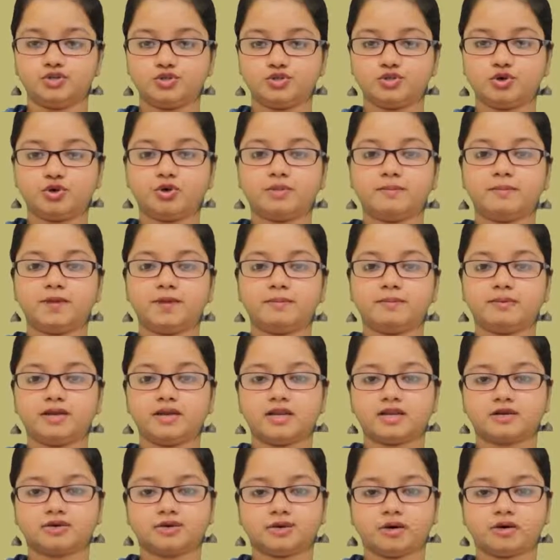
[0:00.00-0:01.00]
Though people
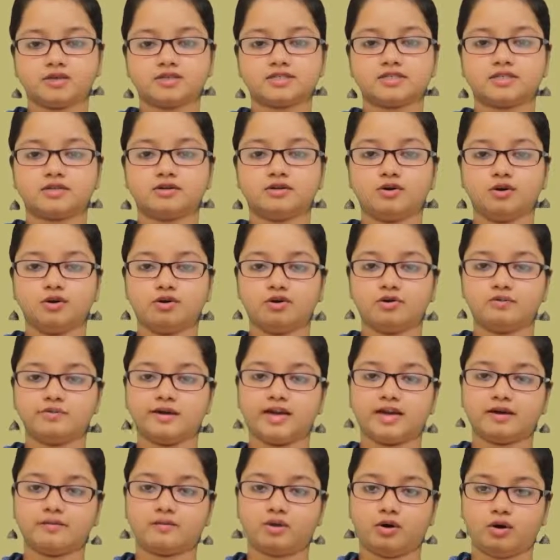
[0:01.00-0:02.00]
across the globe
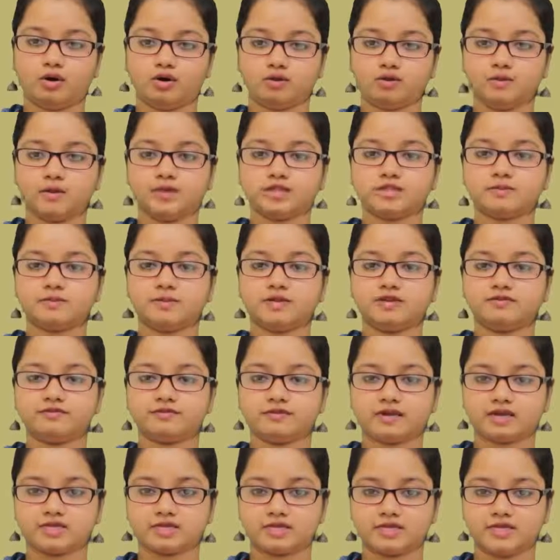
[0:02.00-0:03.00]
have always been
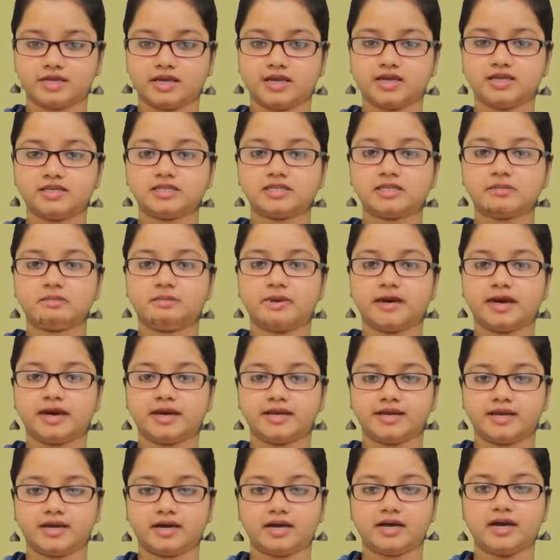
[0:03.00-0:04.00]
fascinated by
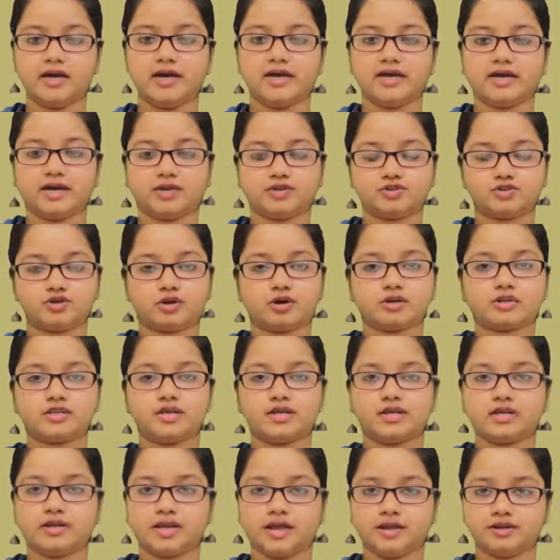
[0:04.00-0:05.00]
the
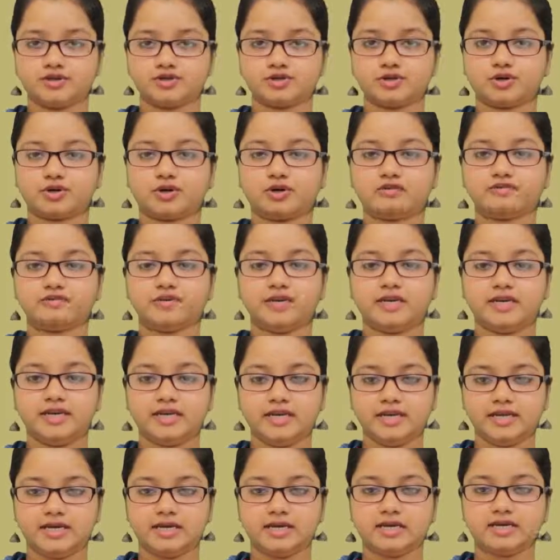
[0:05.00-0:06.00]
exotic nature of
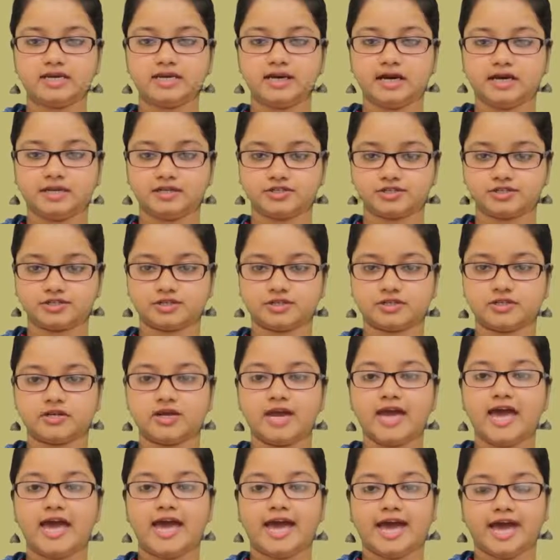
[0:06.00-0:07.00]
Indian culture
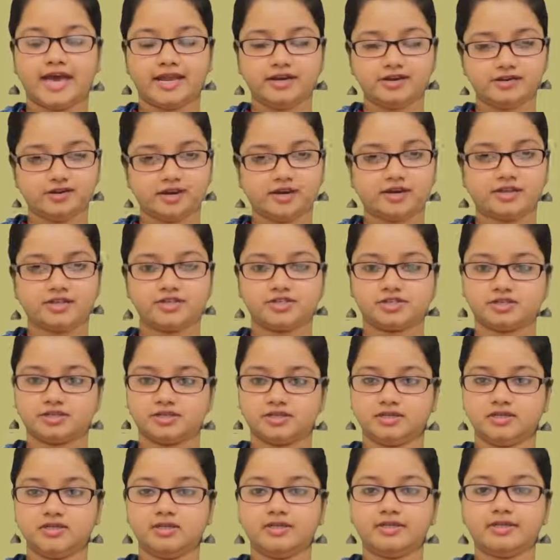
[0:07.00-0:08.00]
and
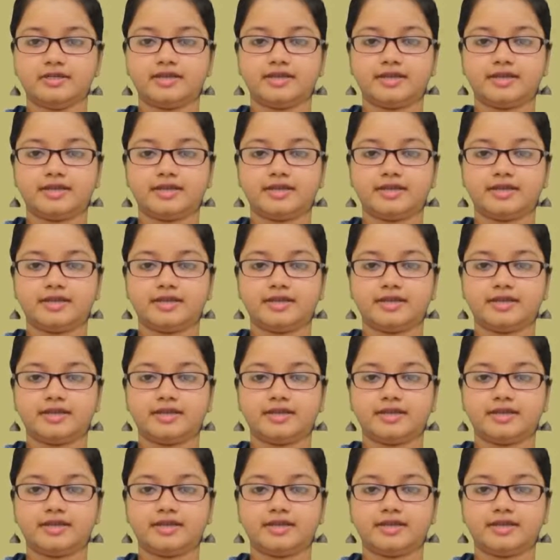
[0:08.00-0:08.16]
tradition,